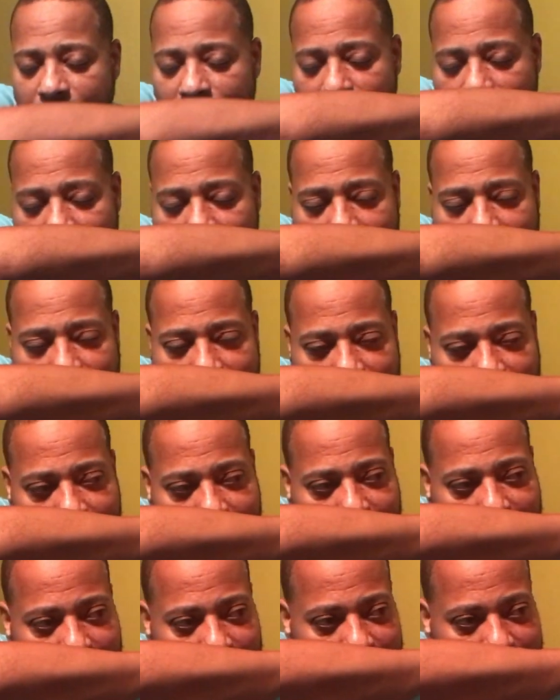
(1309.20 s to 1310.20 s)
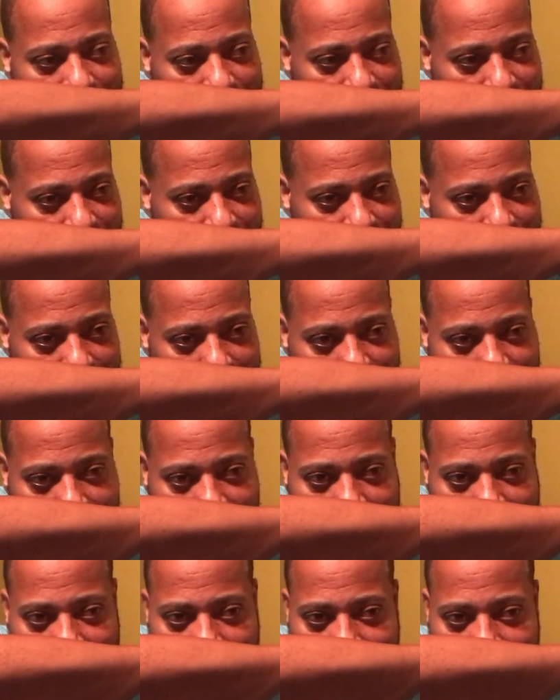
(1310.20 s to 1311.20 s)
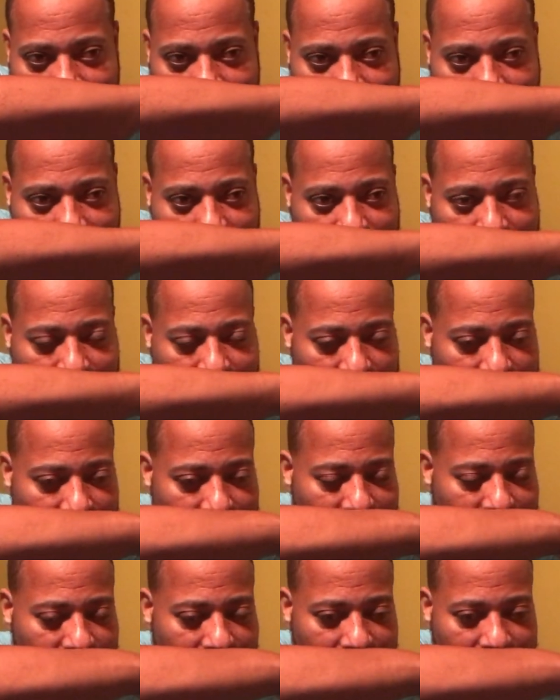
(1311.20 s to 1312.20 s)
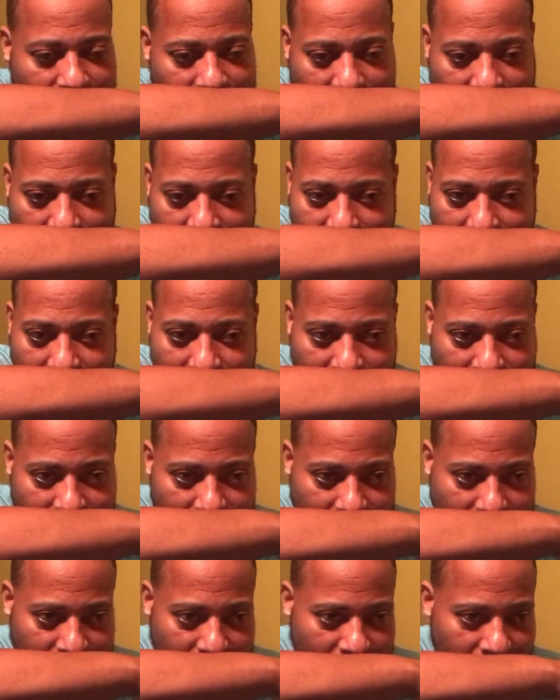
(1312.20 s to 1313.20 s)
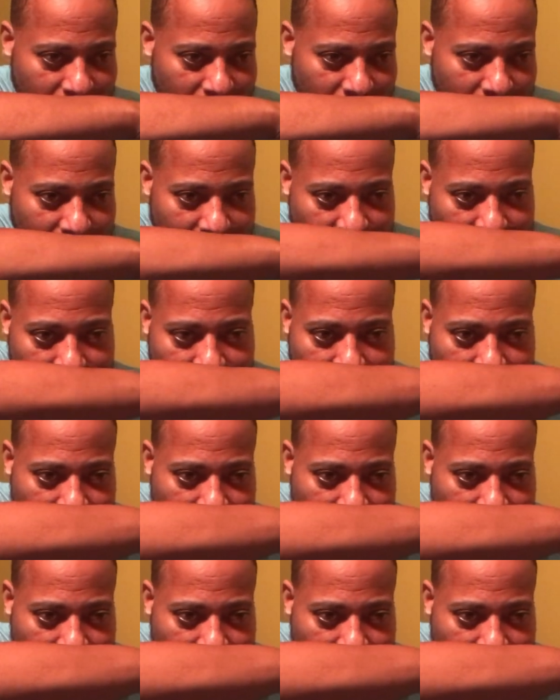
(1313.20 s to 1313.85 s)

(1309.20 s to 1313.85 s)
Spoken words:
Nobody speaks.